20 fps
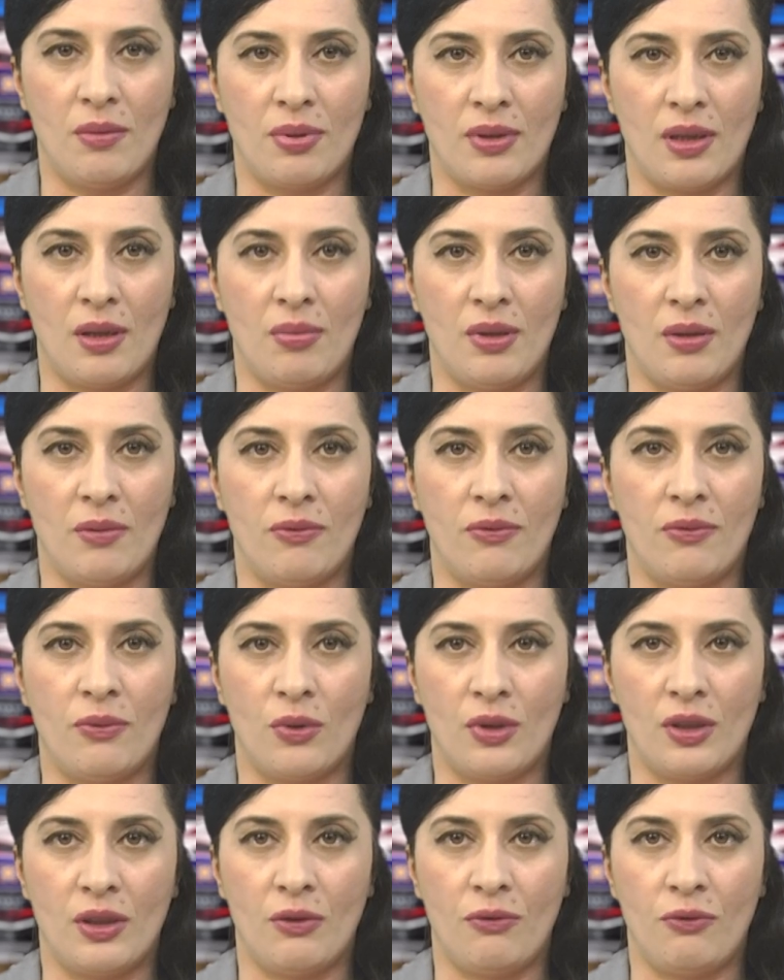problem
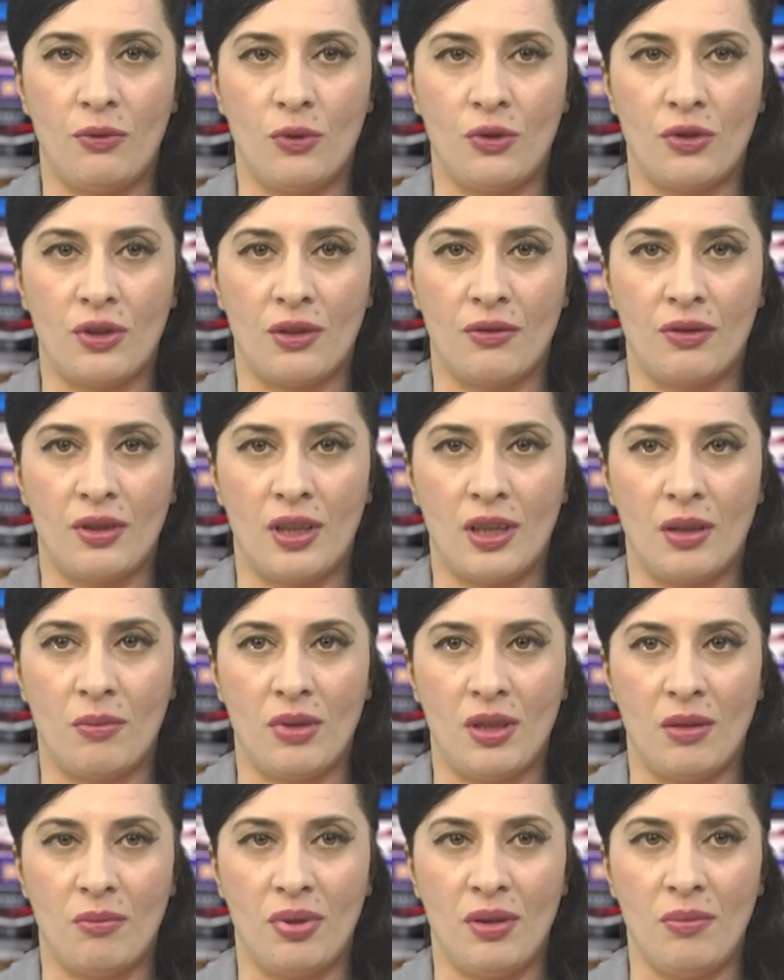for the future of the
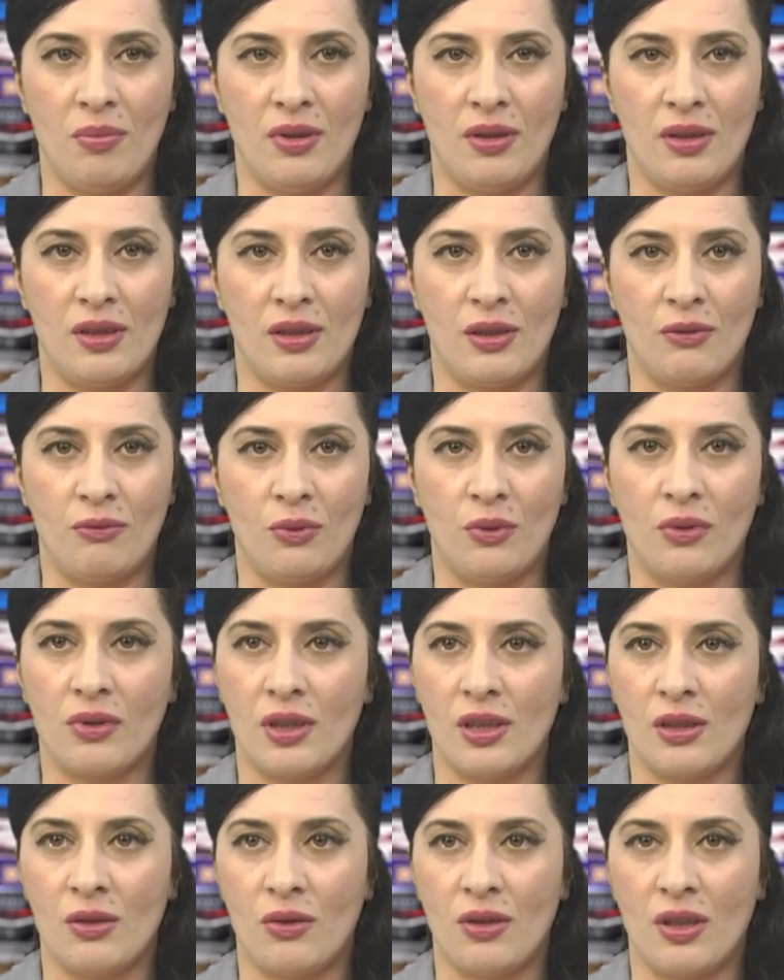Armenian people is the full
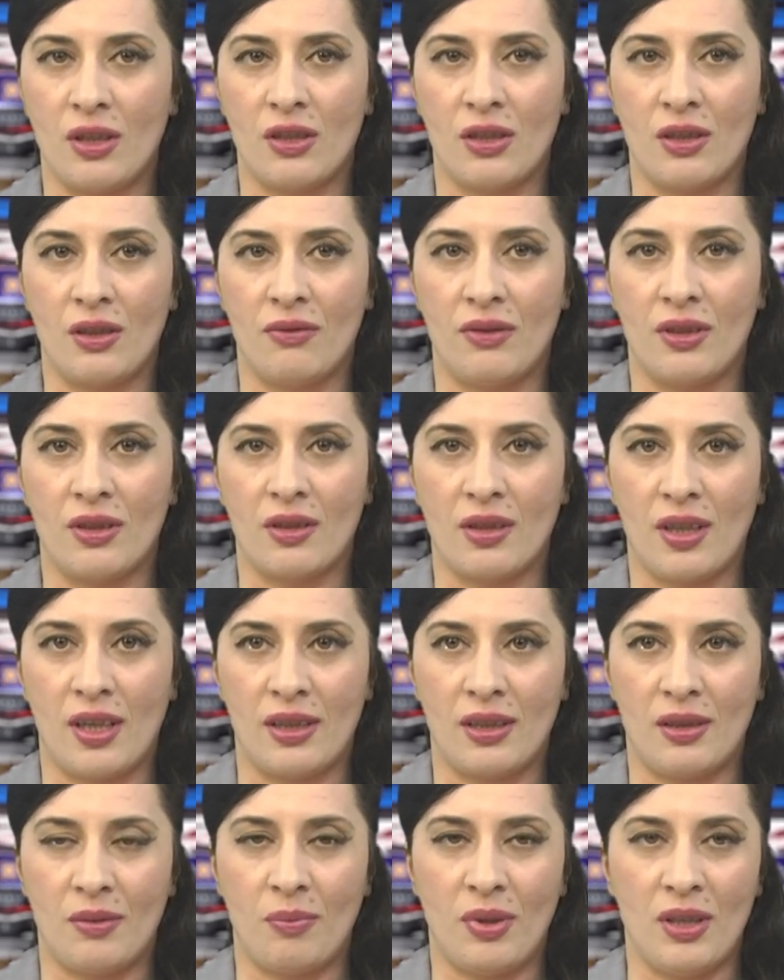restoration of their
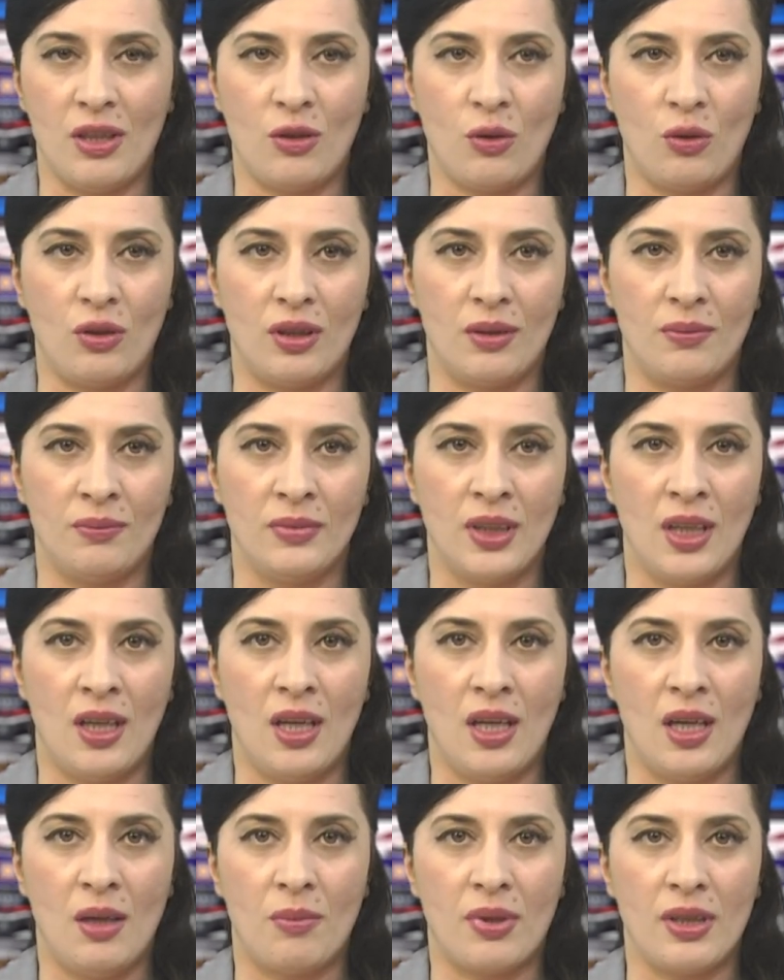rights based on the
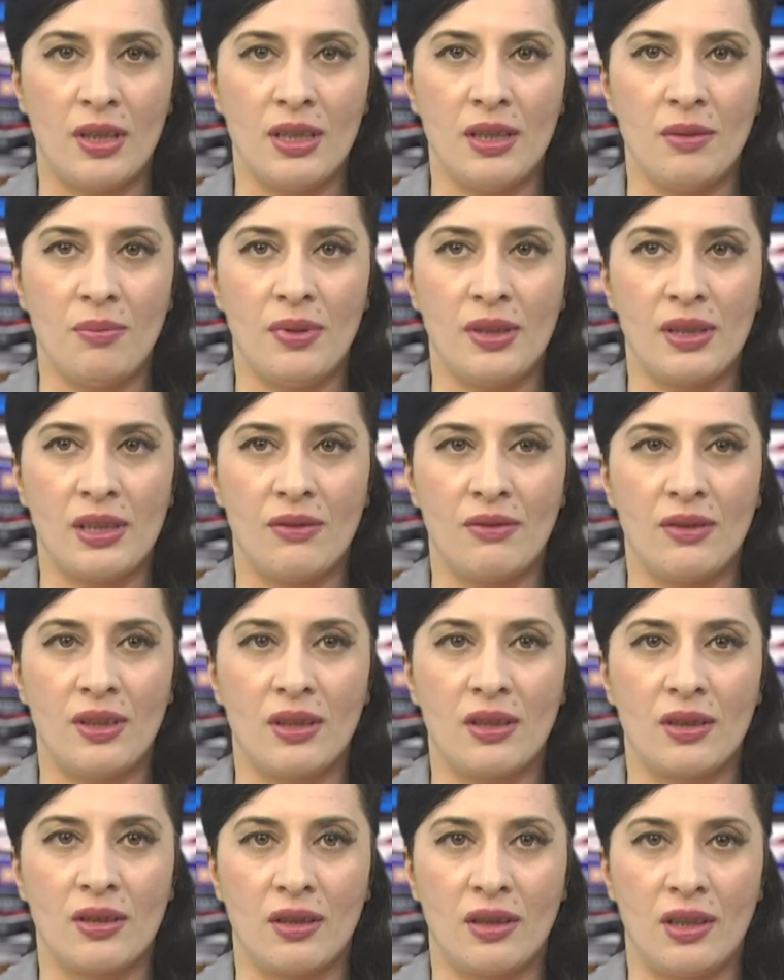principles of the
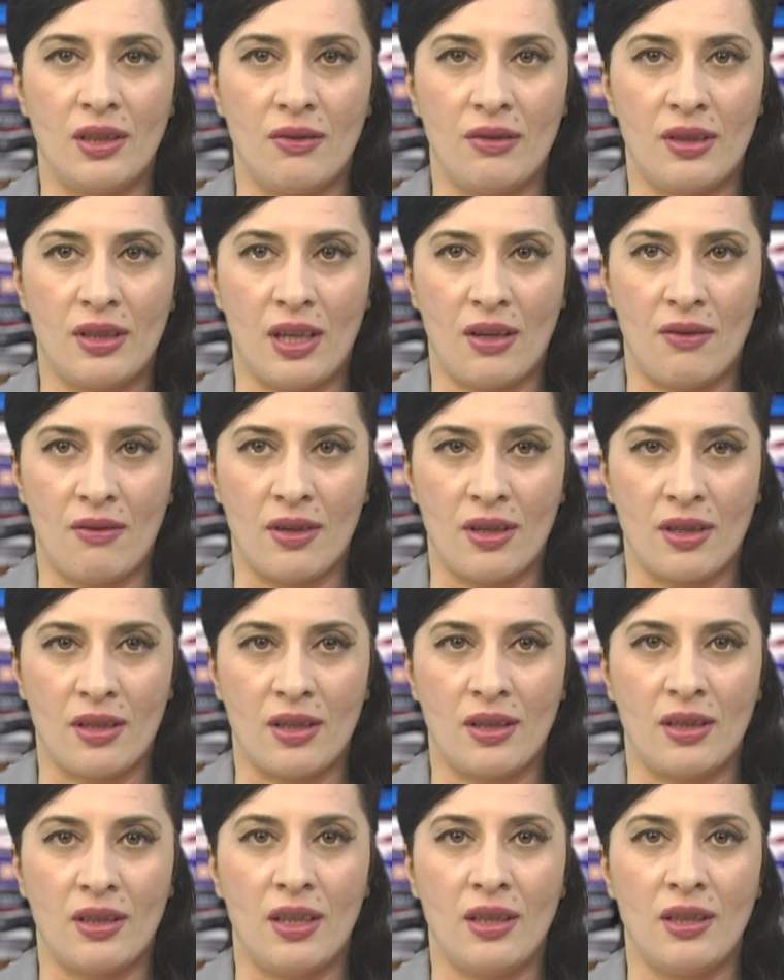Treaty of Salvage
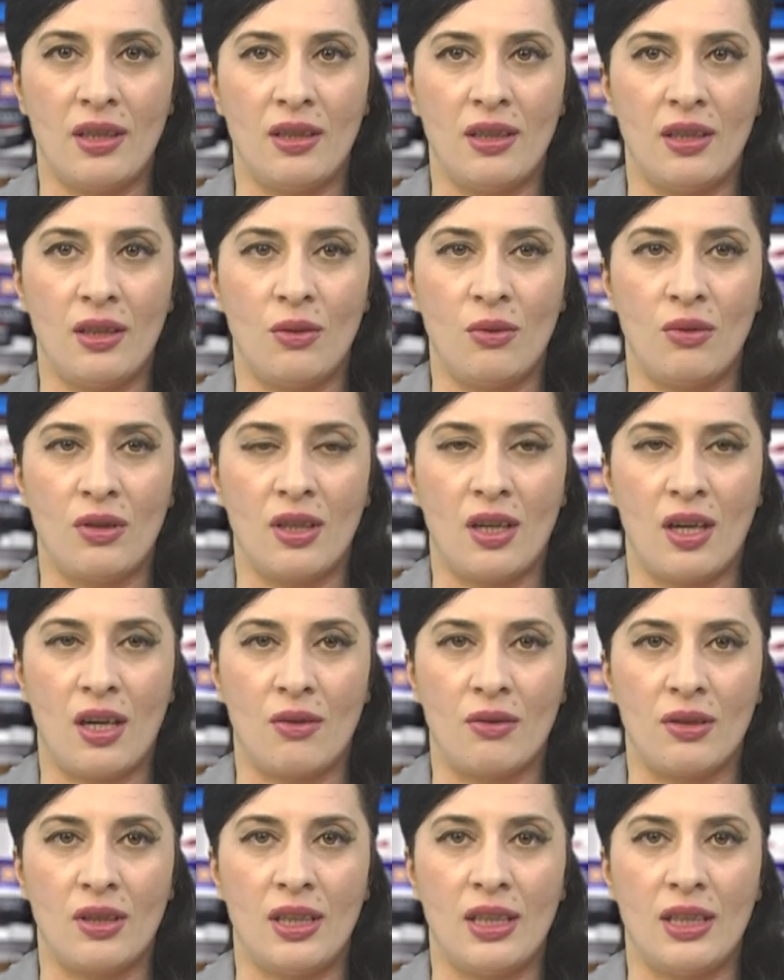and taking into
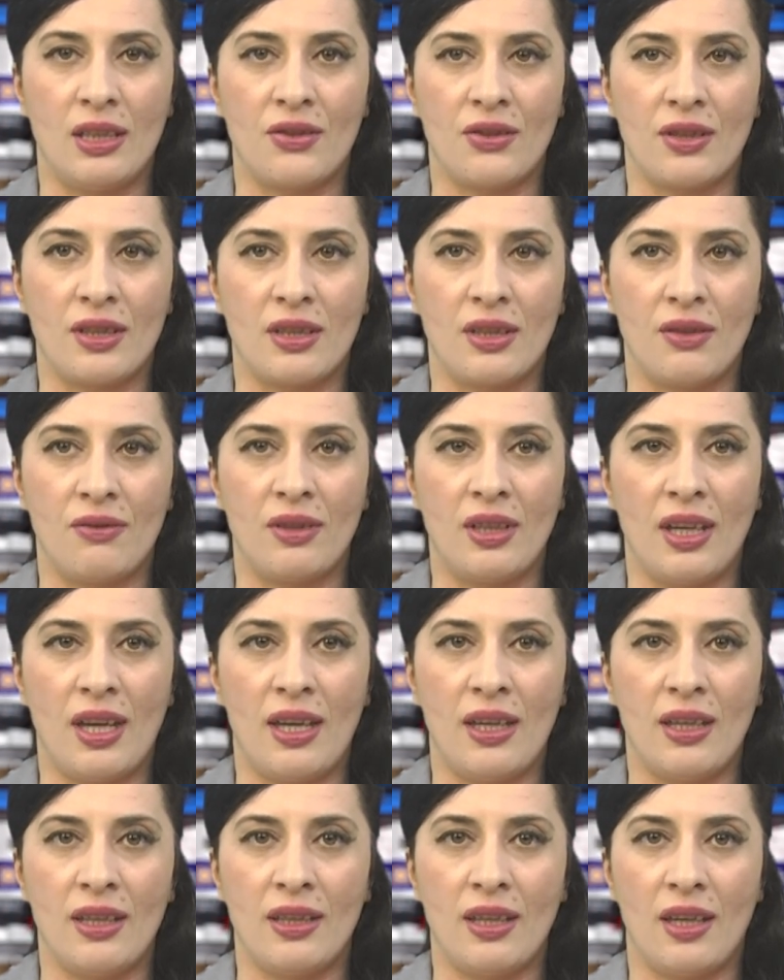account the interests of the
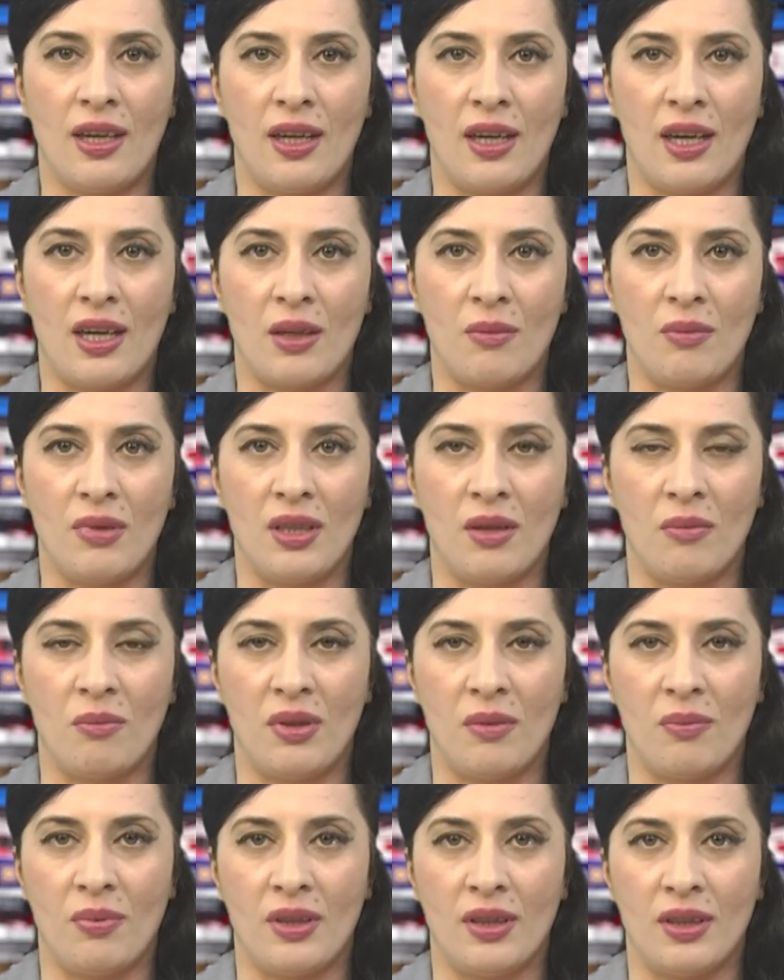entire Armenian
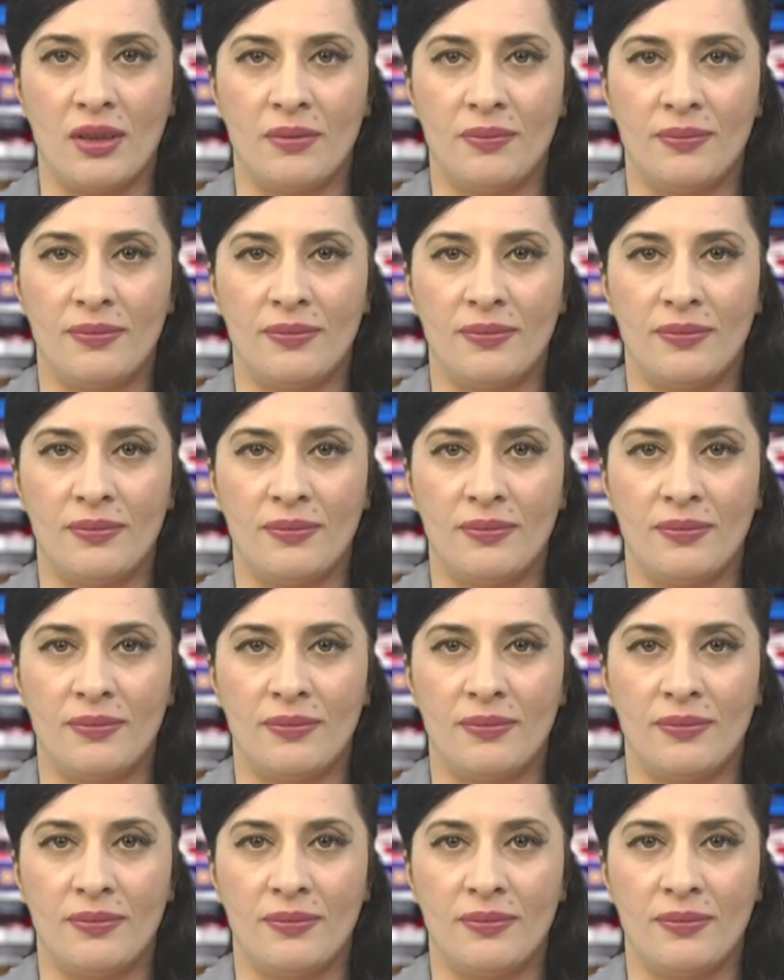people.